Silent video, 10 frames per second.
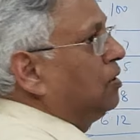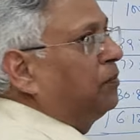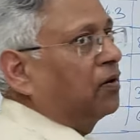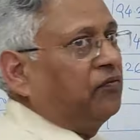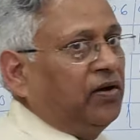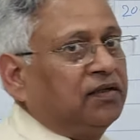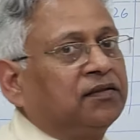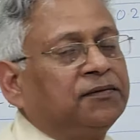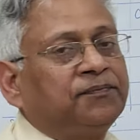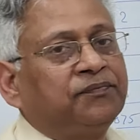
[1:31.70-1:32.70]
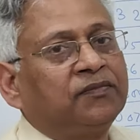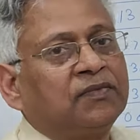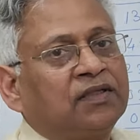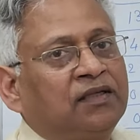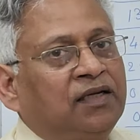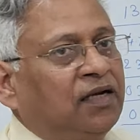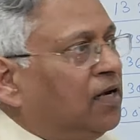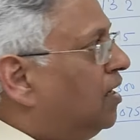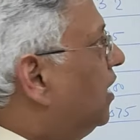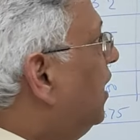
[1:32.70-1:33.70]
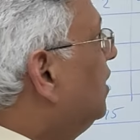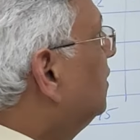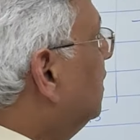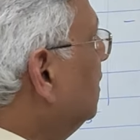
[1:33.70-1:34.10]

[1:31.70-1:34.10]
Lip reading: will be perfect. And